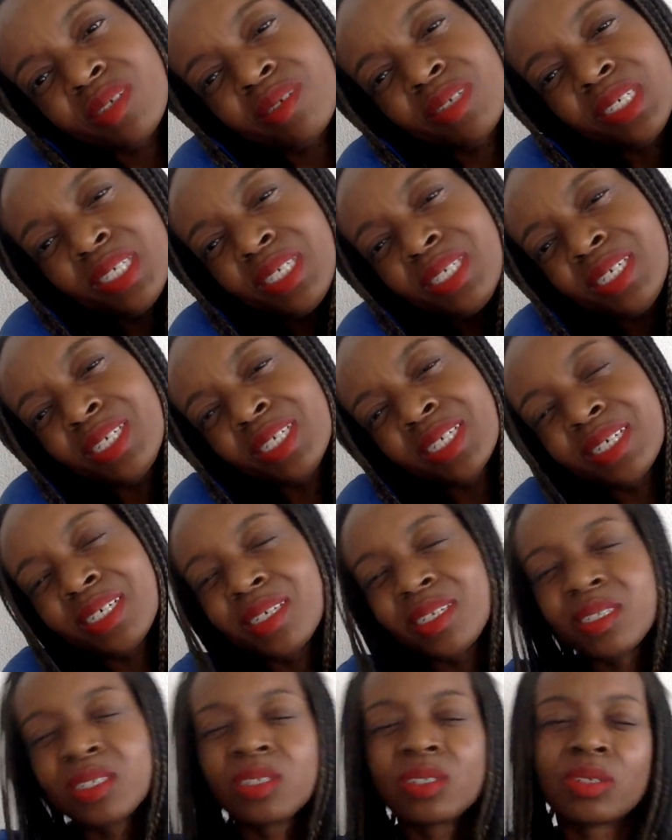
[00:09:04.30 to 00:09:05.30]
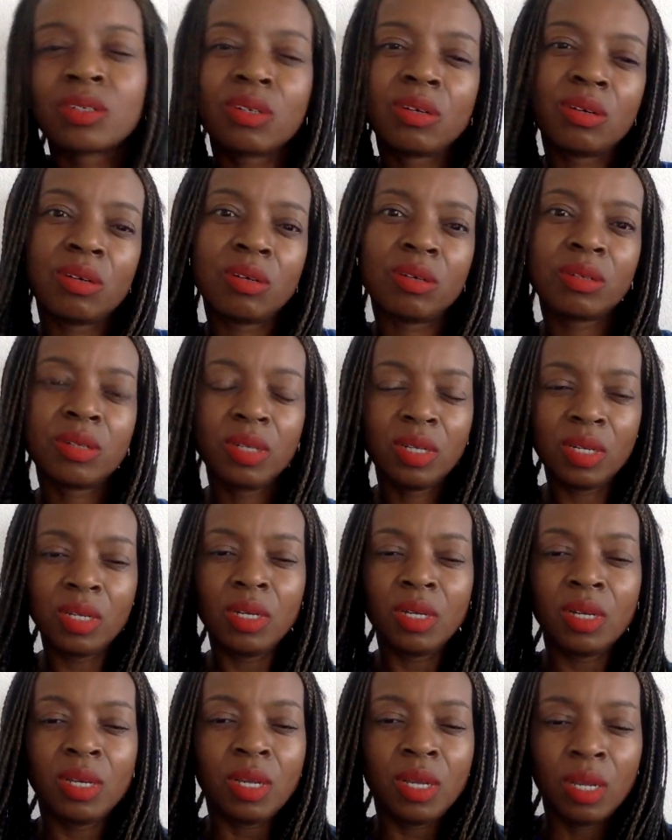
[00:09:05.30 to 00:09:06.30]
here,
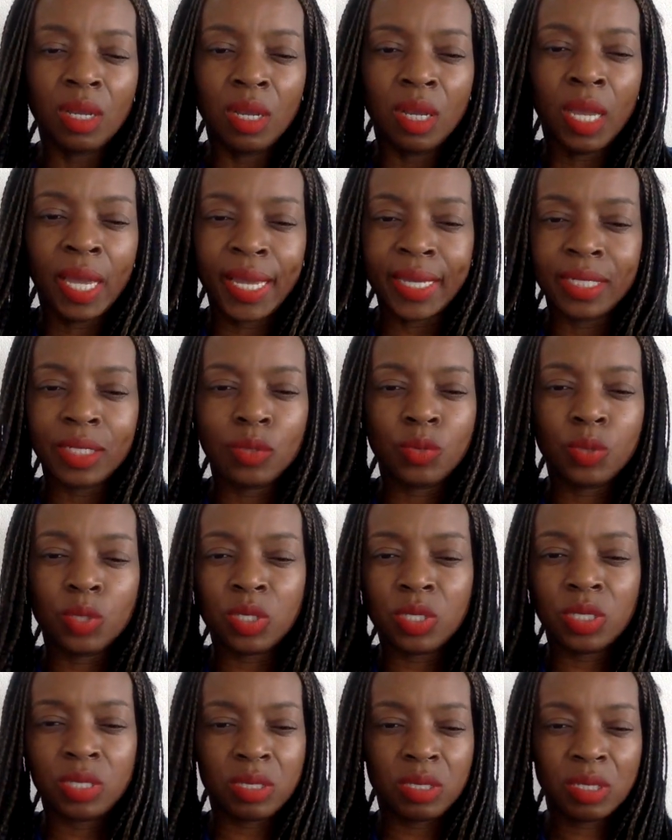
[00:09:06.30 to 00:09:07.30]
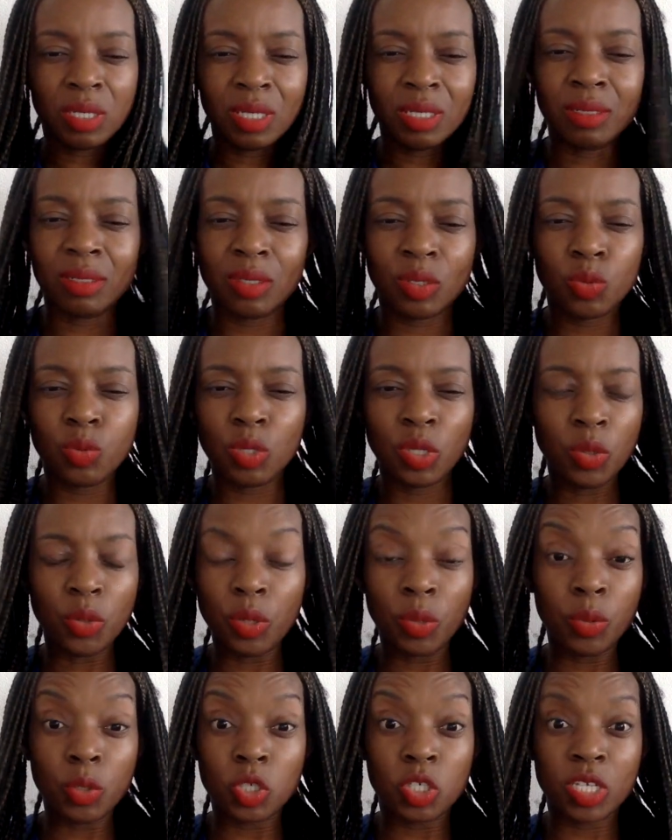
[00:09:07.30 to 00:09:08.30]
and it
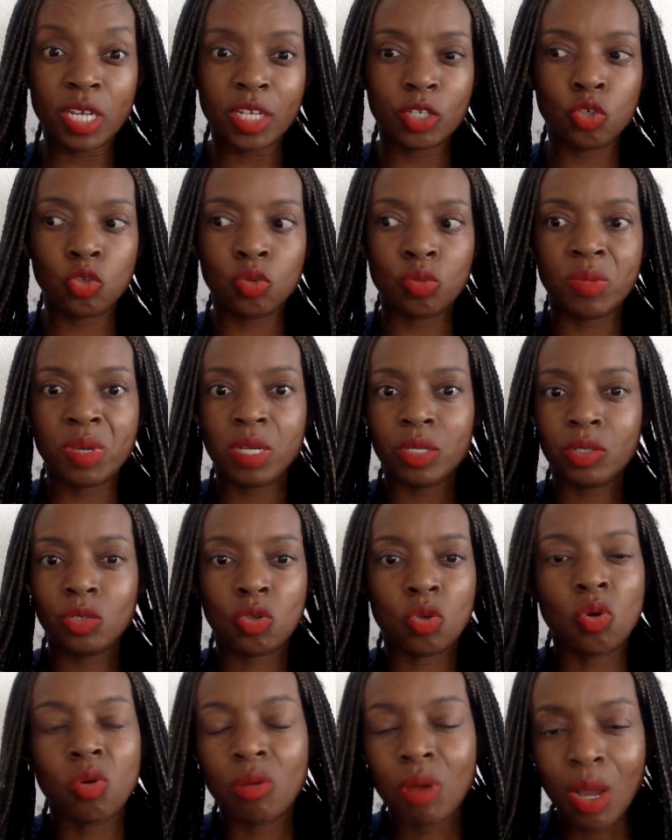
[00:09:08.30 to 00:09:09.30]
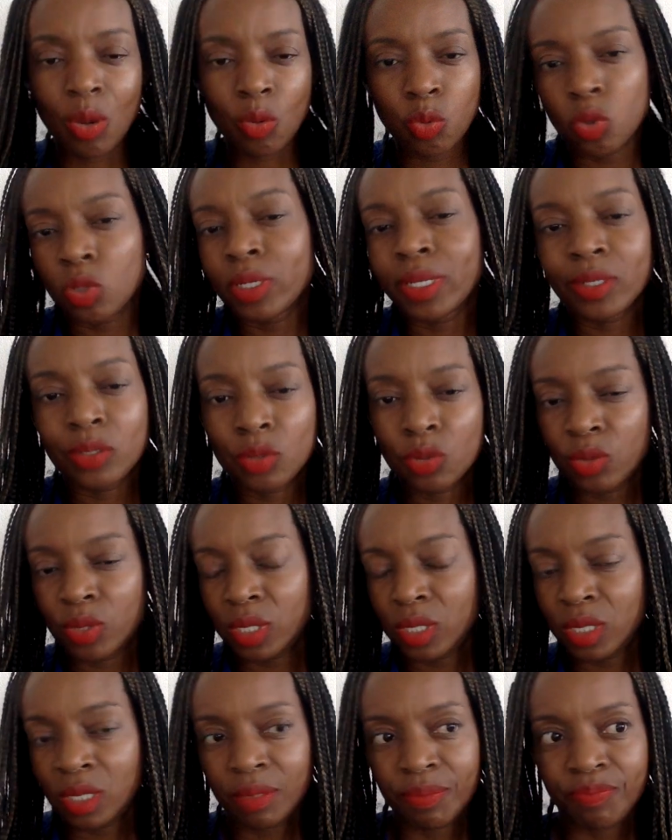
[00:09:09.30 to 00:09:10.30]
was just too much, so I wouldn't do
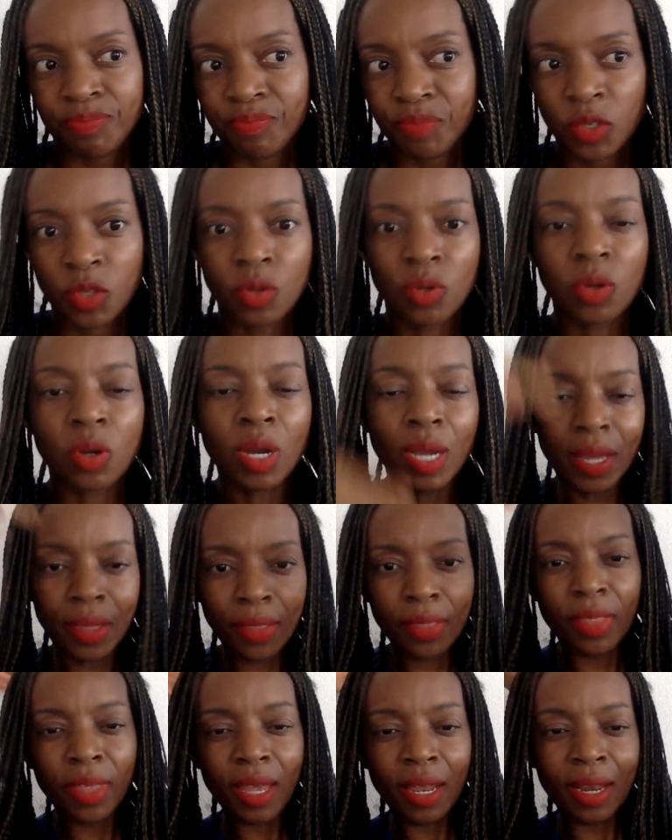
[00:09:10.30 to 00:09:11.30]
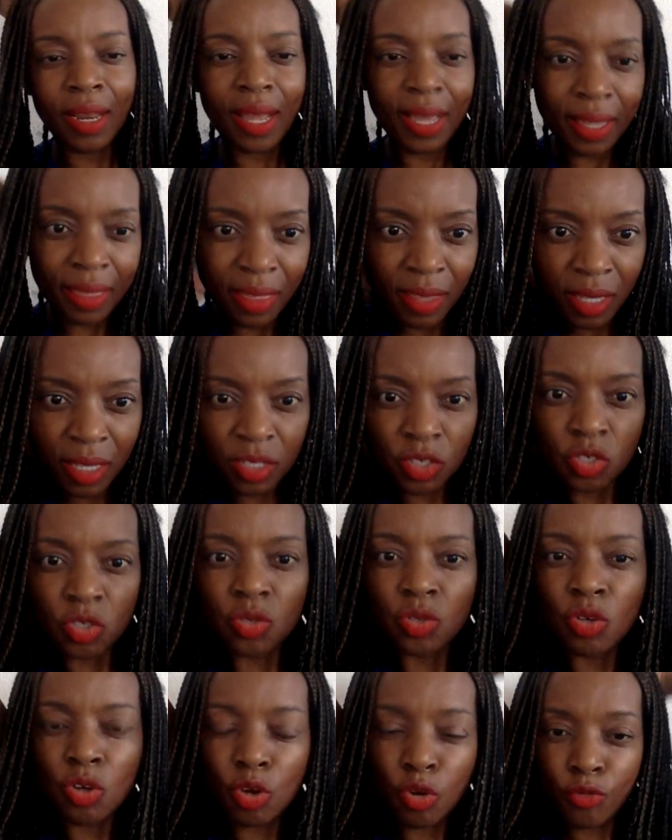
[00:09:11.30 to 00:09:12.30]
it. And then like this,
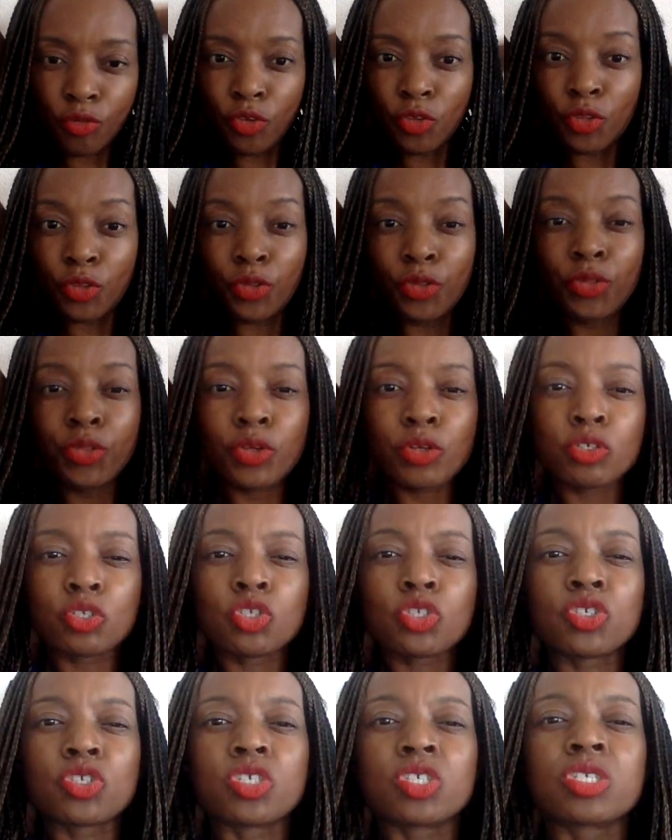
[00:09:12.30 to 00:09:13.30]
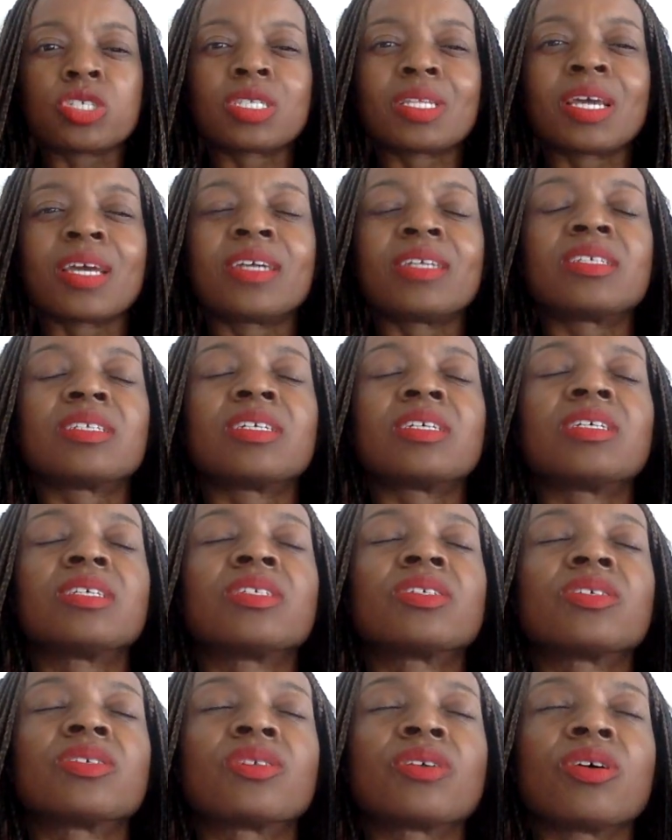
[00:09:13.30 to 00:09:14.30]
for the first stages,